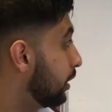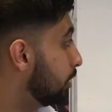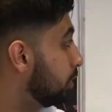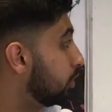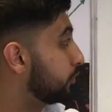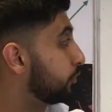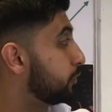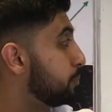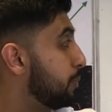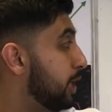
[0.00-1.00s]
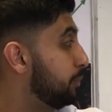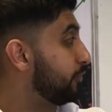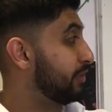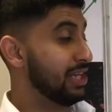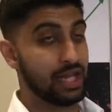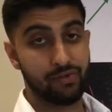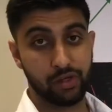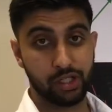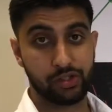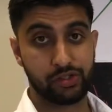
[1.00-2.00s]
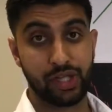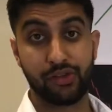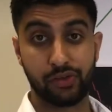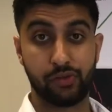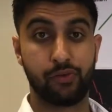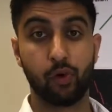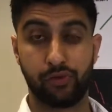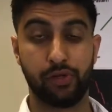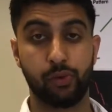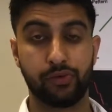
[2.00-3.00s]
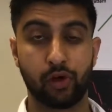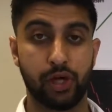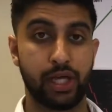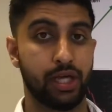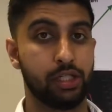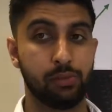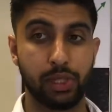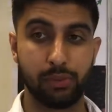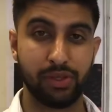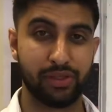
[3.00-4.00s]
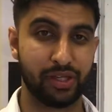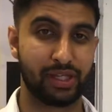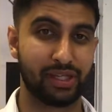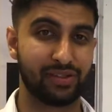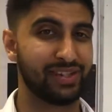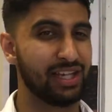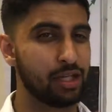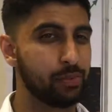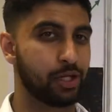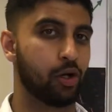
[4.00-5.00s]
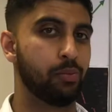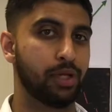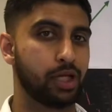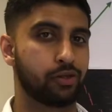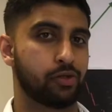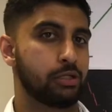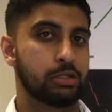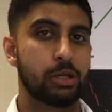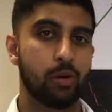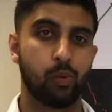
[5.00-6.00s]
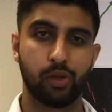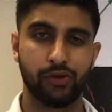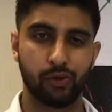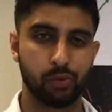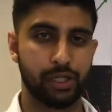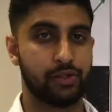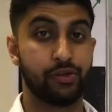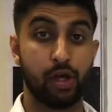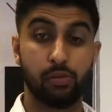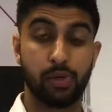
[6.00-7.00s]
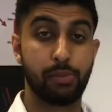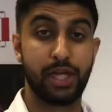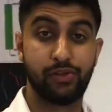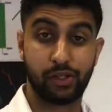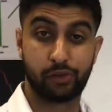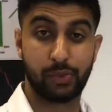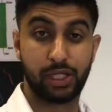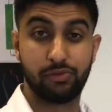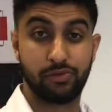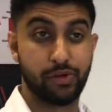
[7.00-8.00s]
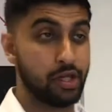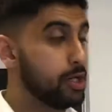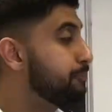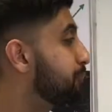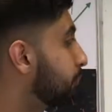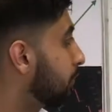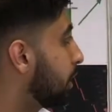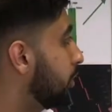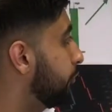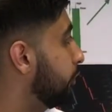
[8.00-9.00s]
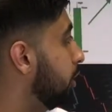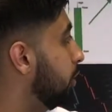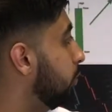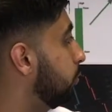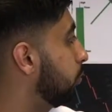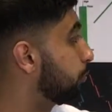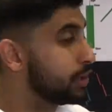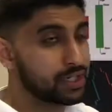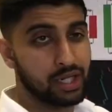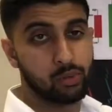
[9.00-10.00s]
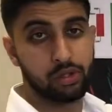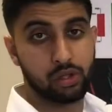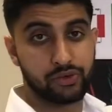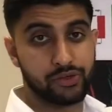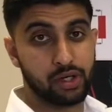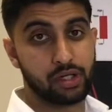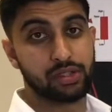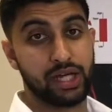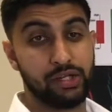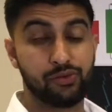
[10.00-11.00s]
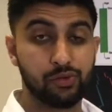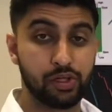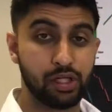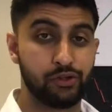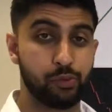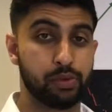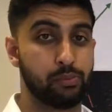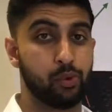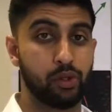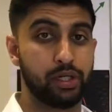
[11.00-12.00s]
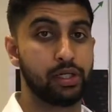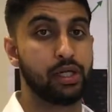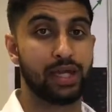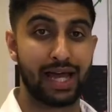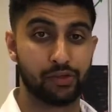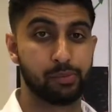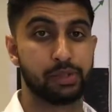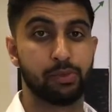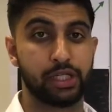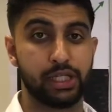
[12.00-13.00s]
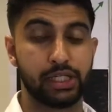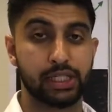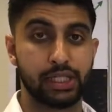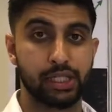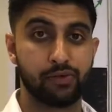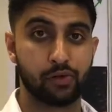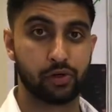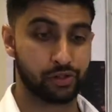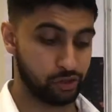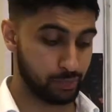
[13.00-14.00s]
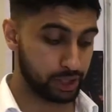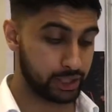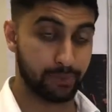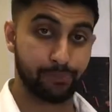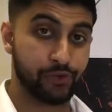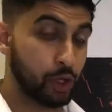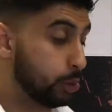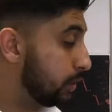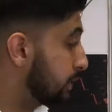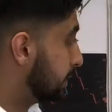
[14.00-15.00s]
lots, pips and leverage. That's the fourth video we've got here, and you may be thinking it's a little bit complex. What does it all mean? So I'm here to explain even further. So we'll break down what lots are, and it's really super important in how to make money in the foreign exchange market. So